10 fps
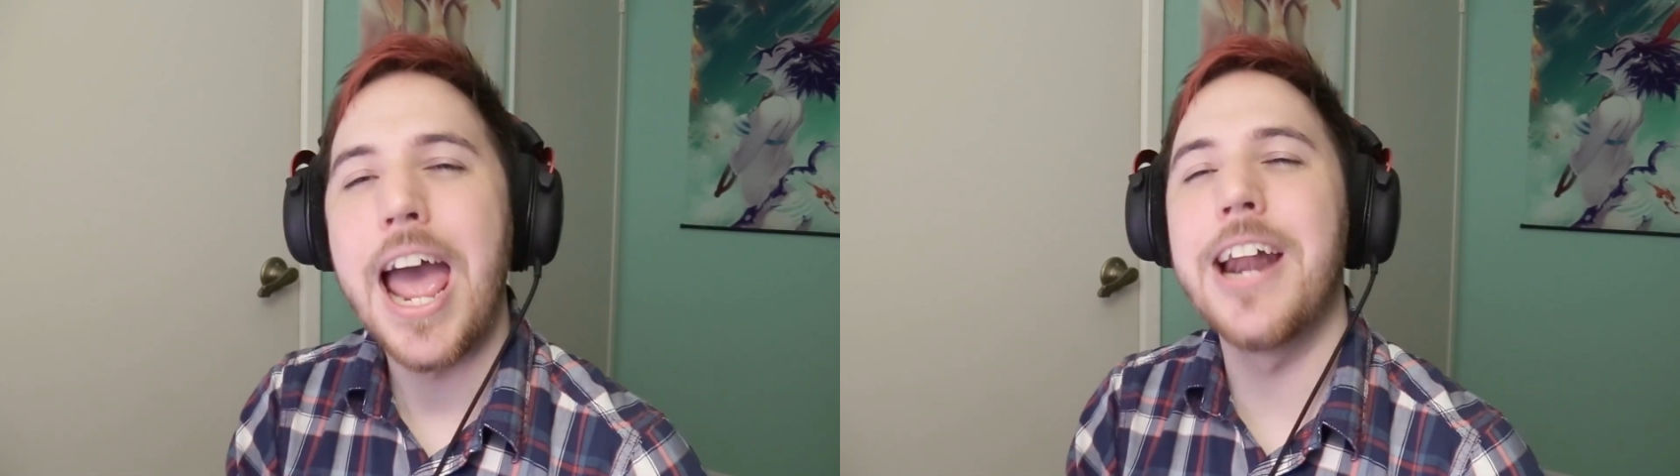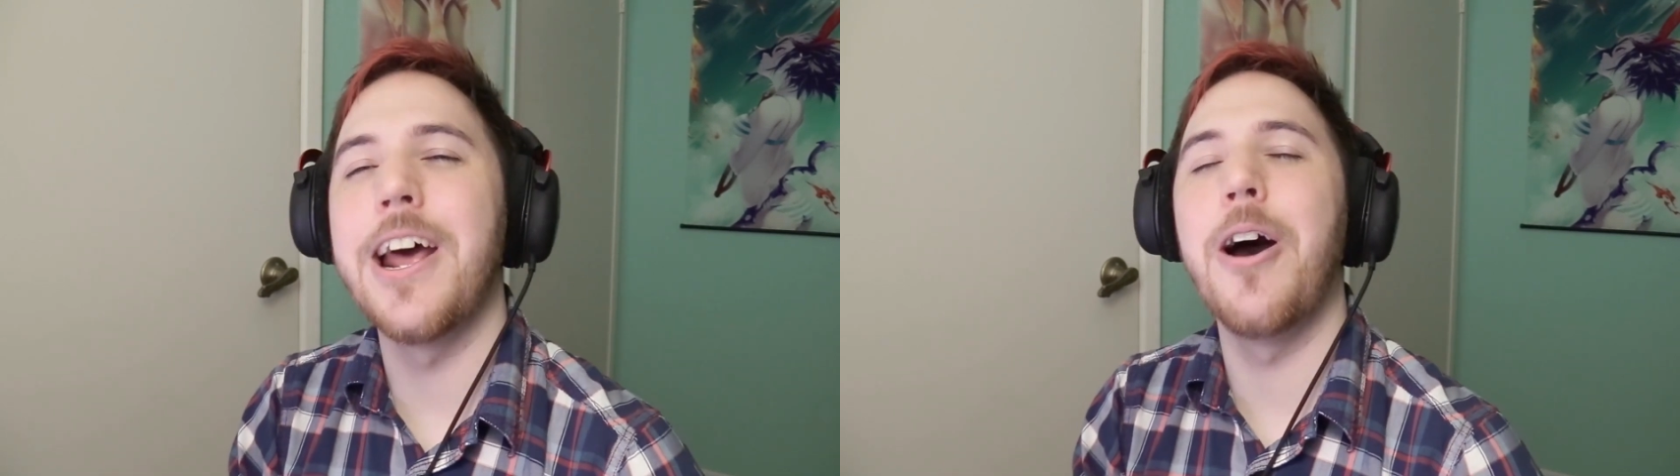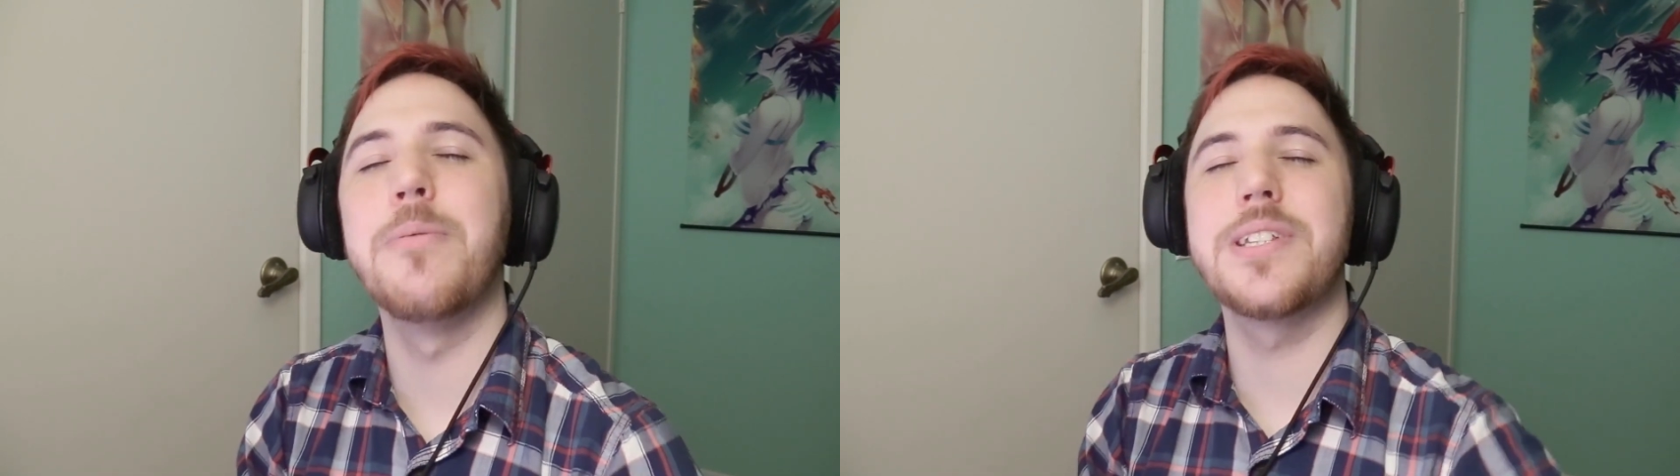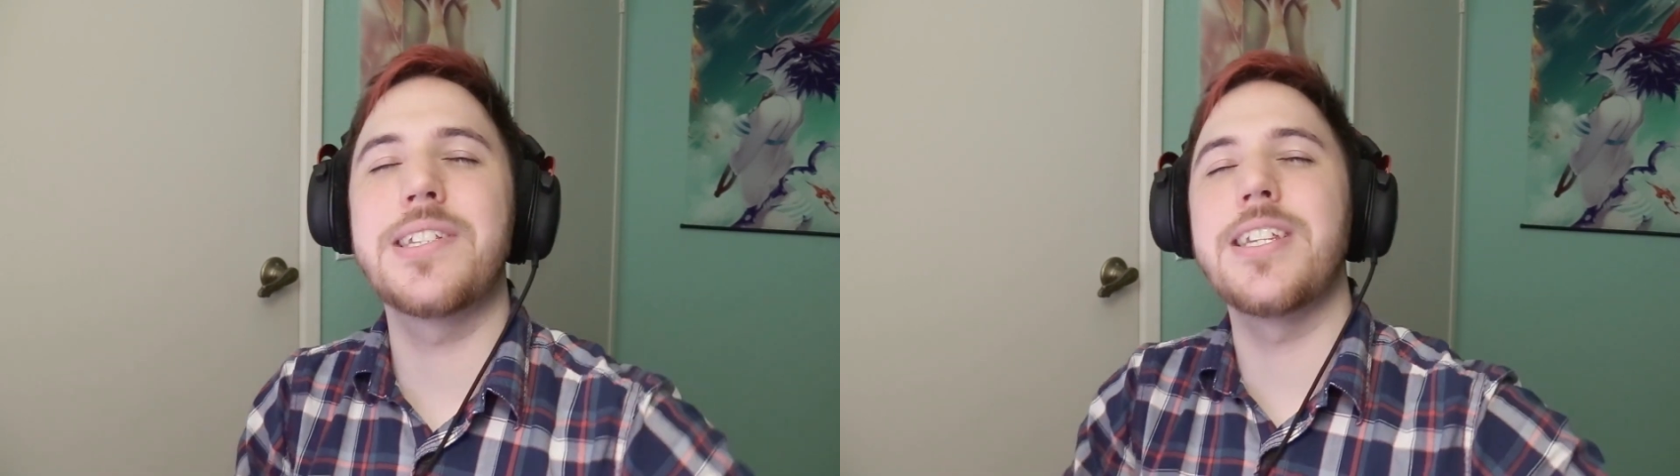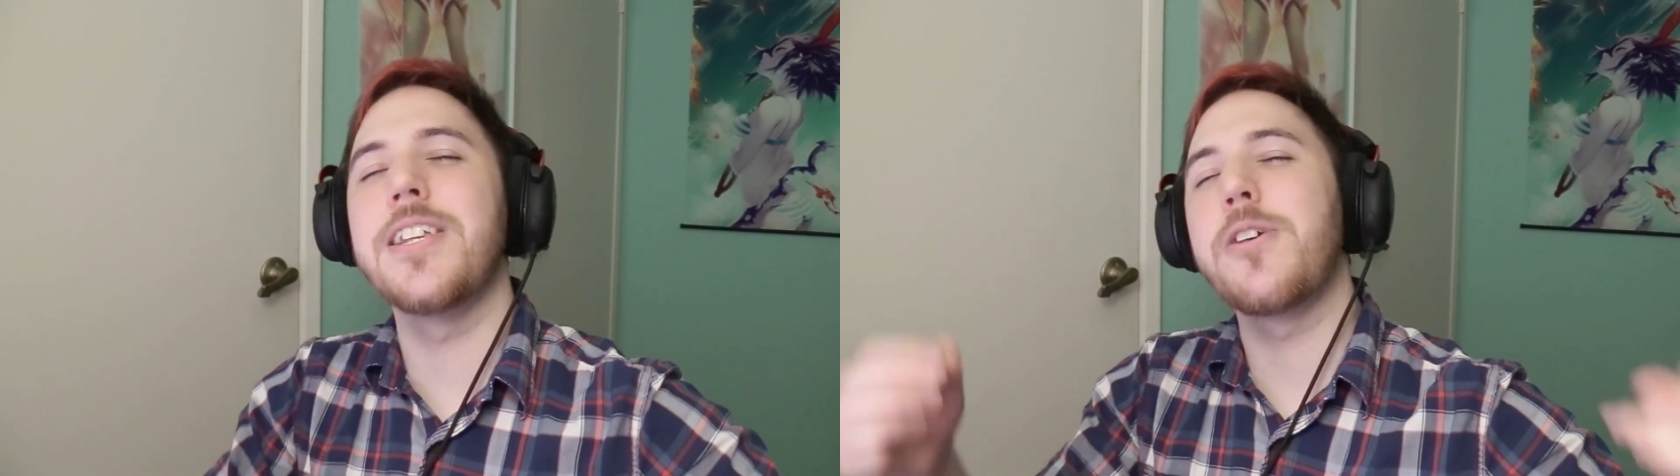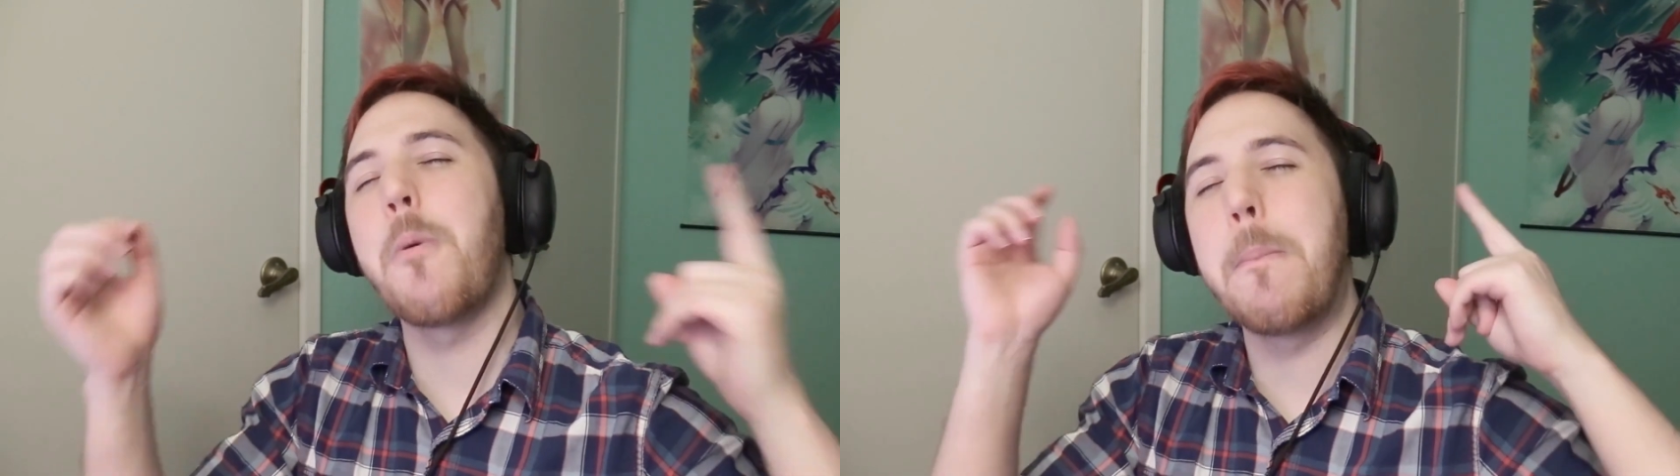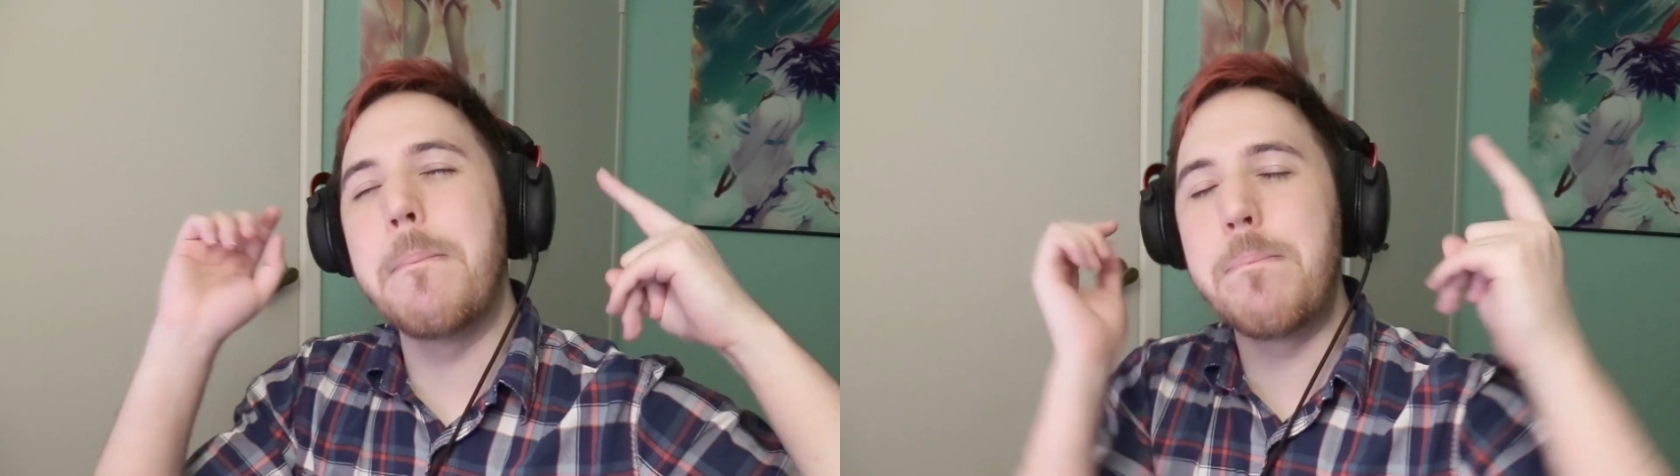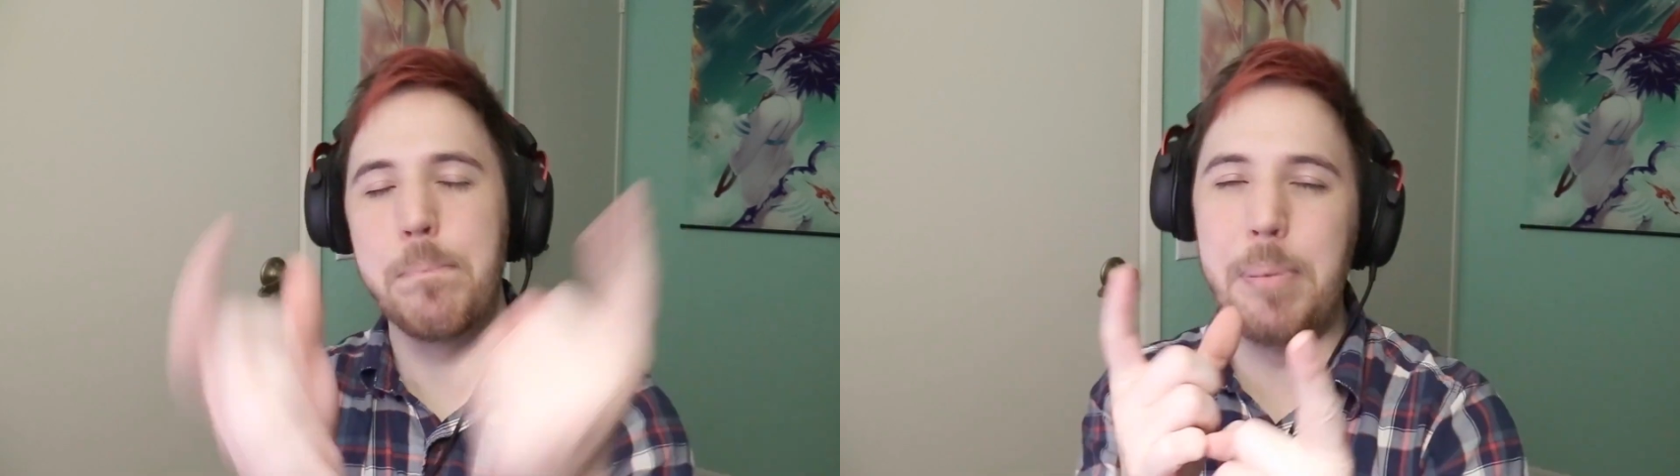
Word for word: and I hope to see you